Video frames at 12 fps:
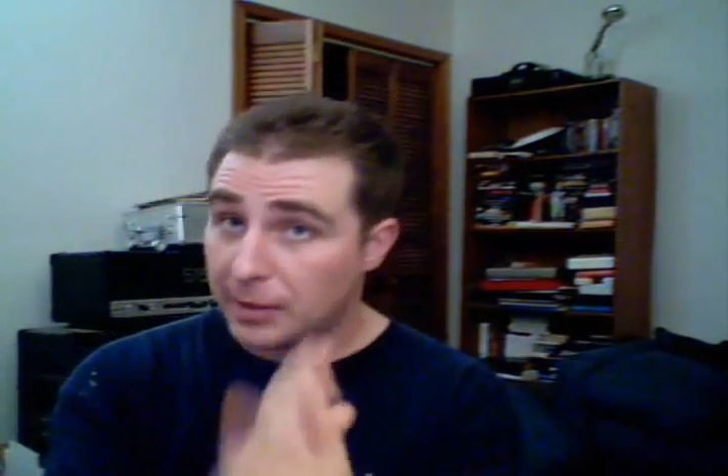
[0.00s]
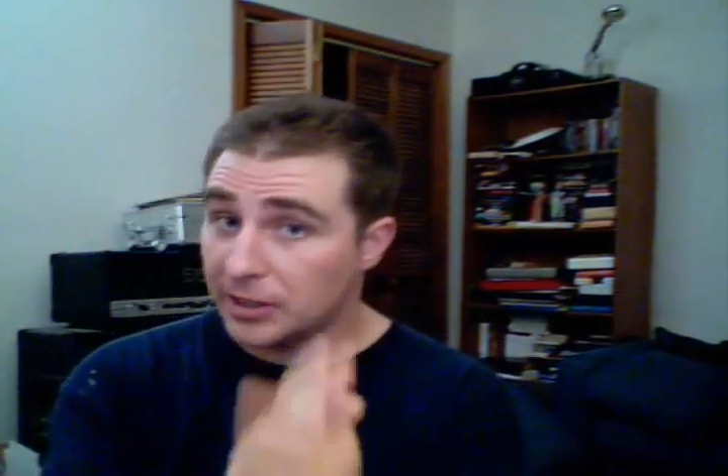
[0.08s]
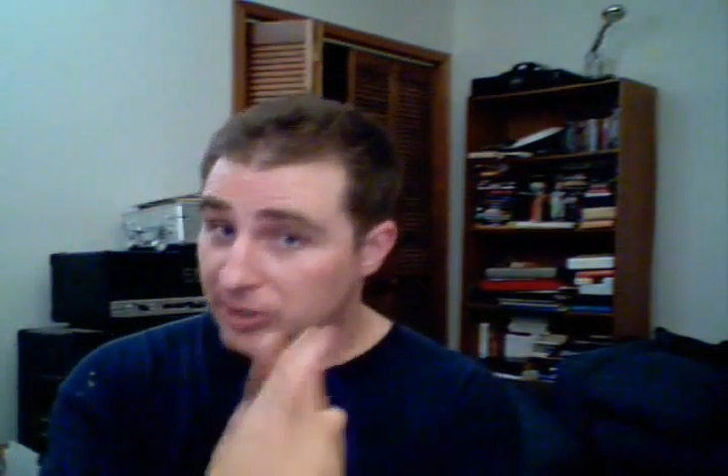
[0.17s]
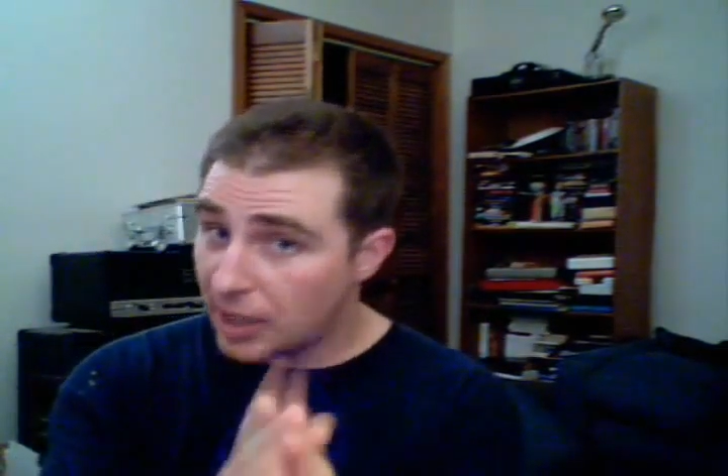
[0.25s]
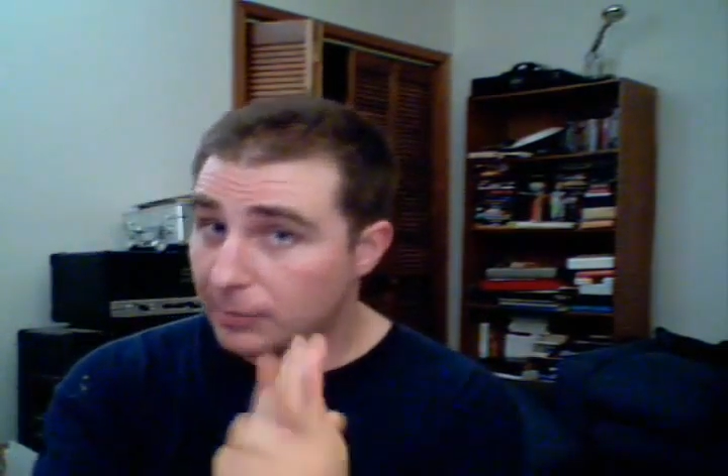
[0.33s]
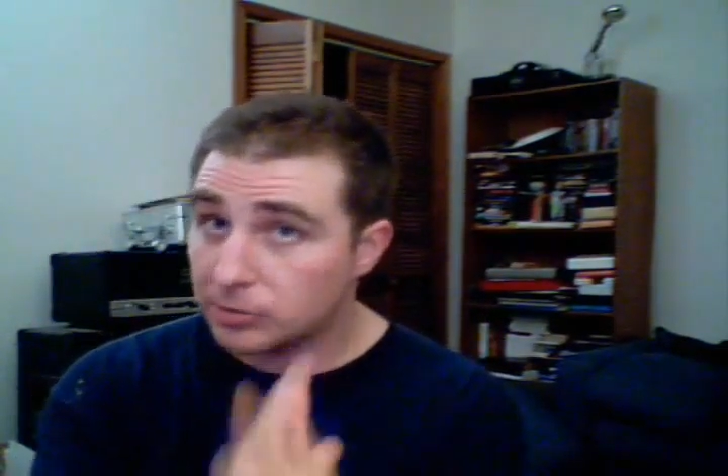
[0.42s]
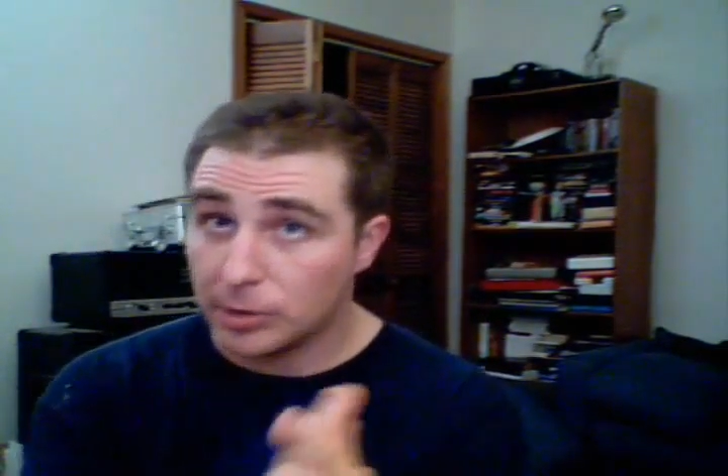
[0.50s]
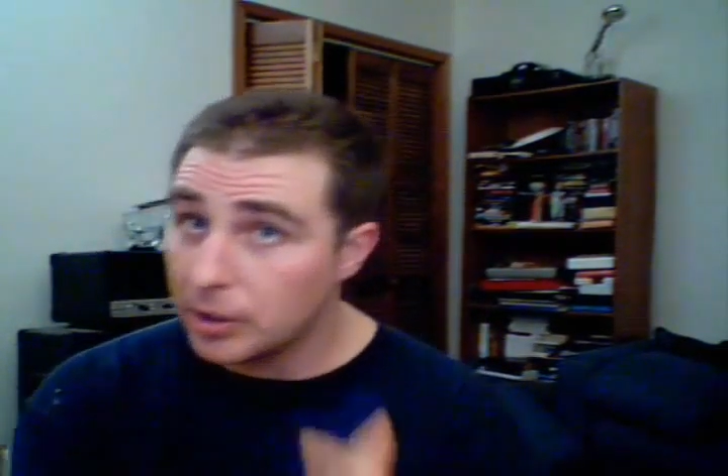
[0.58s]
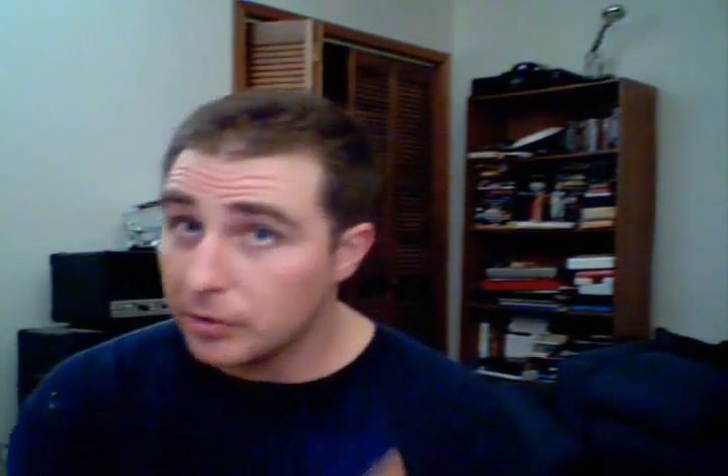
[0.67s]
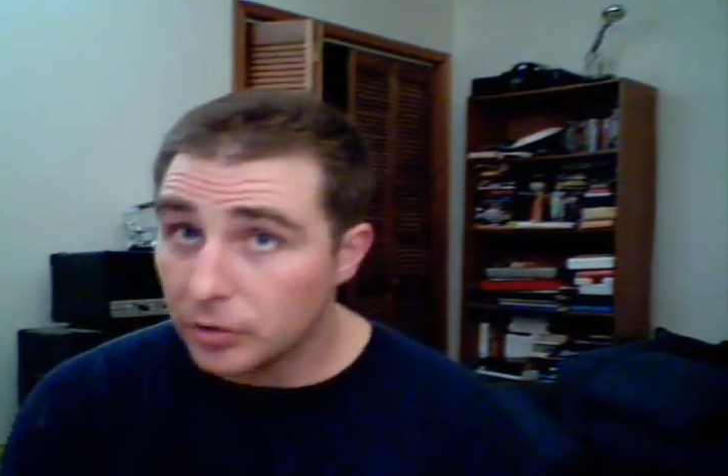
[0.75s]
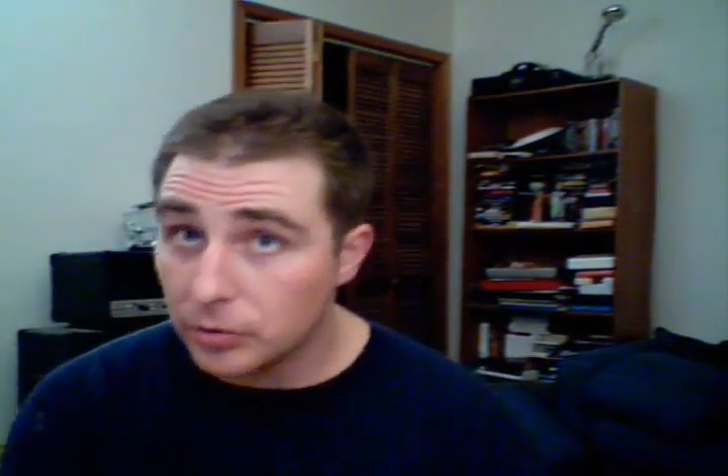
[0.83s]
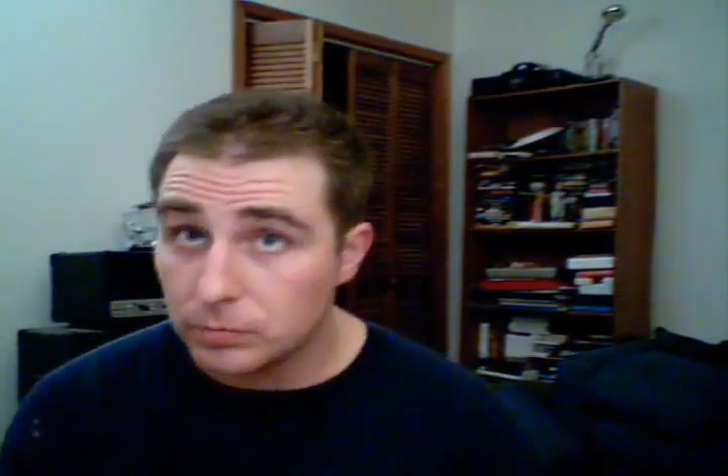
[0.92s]
establishment
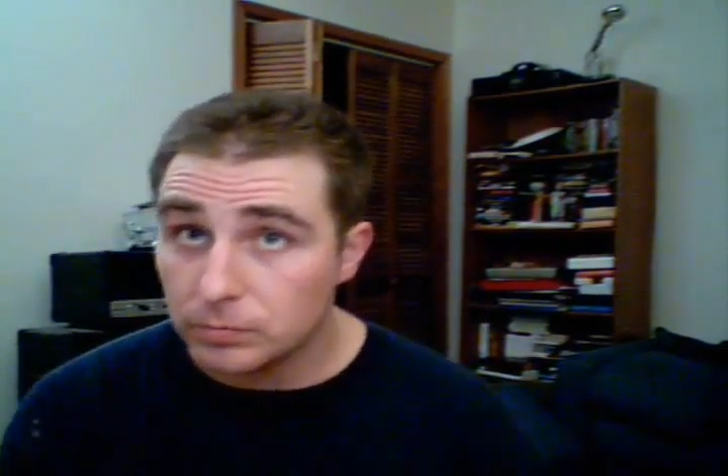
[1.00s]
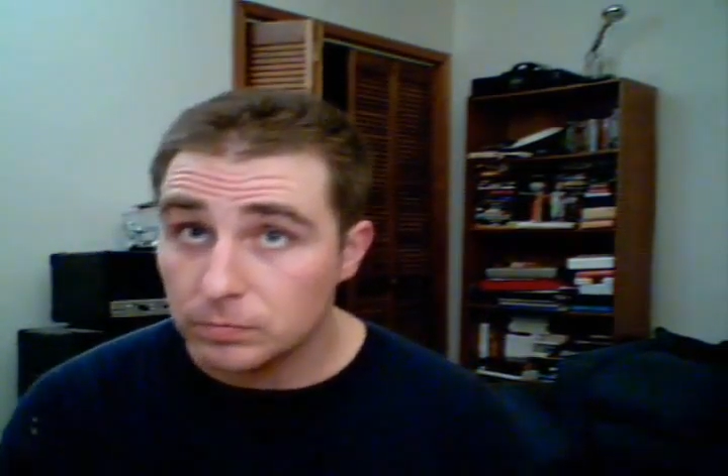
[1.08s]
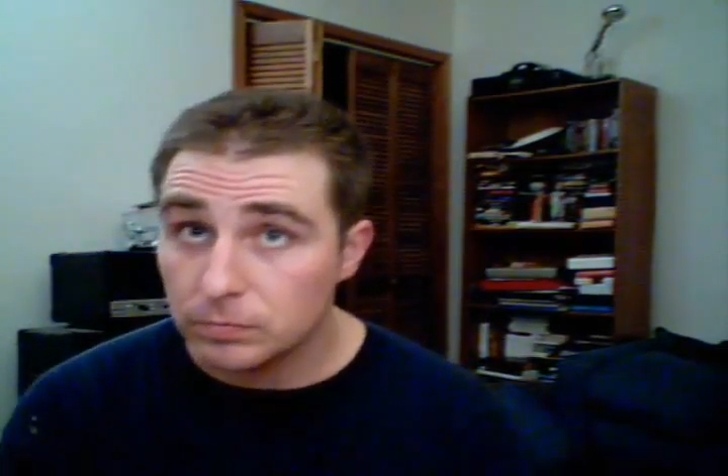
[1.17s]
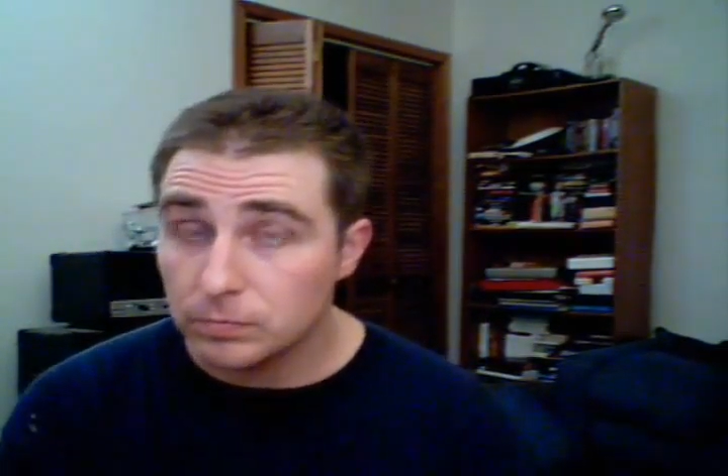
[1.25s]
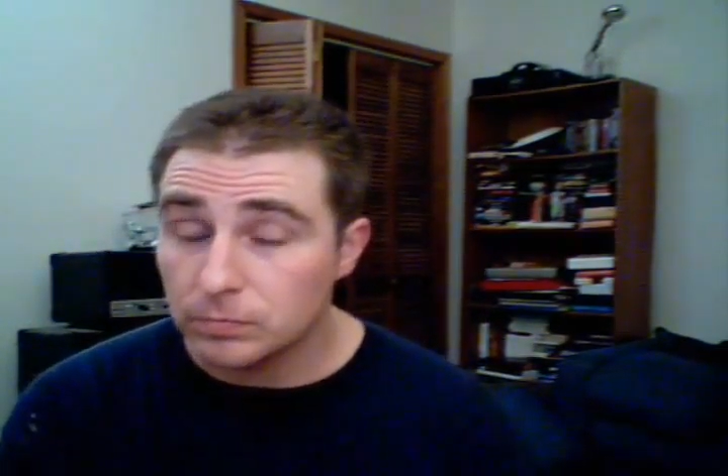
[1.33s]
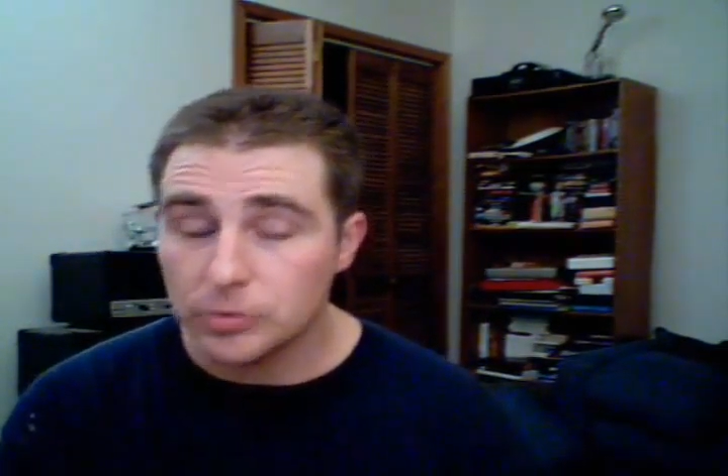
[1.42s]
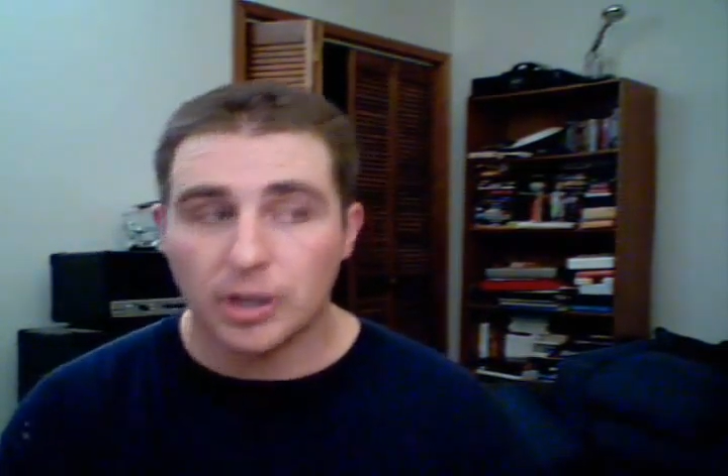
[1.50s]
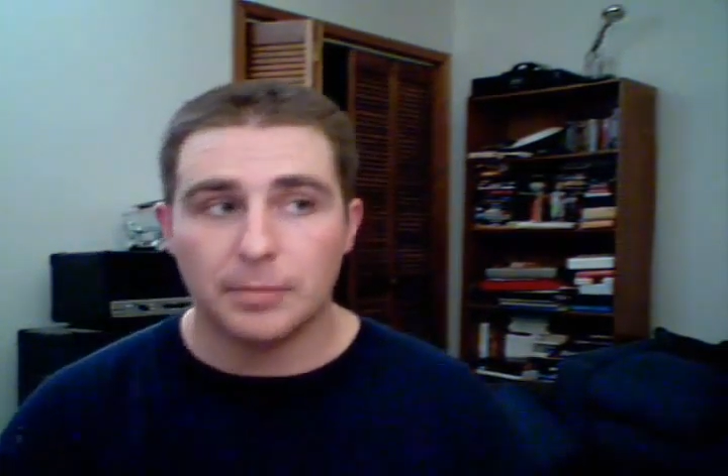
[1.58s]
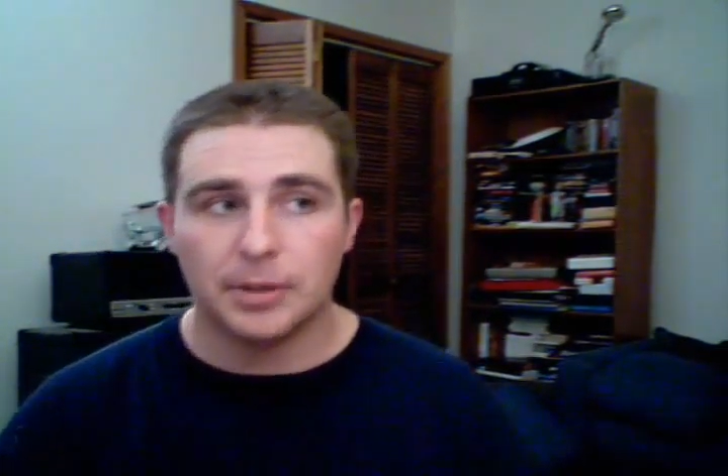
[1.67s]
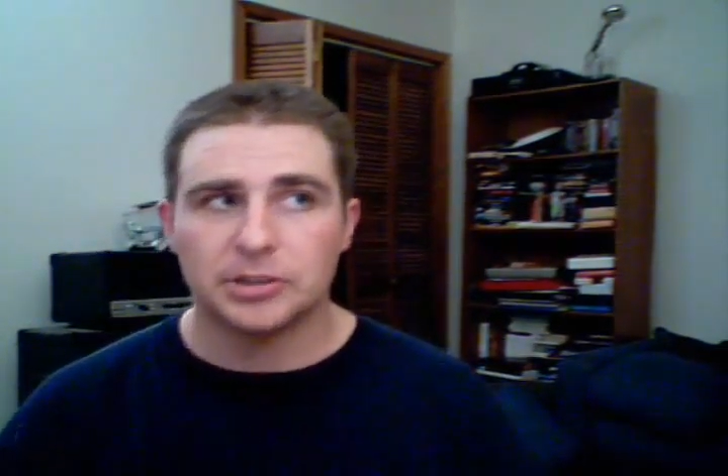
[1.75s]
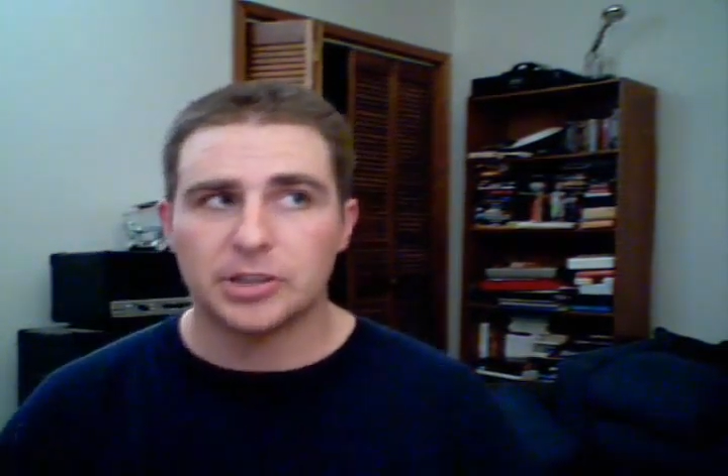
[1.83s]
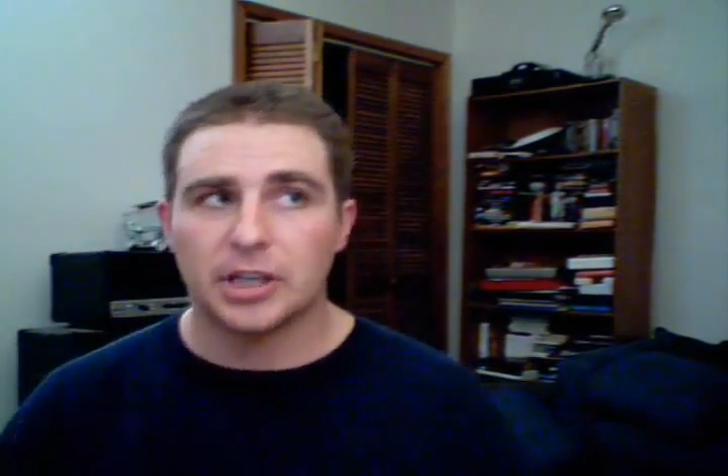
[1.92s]
either. So that makes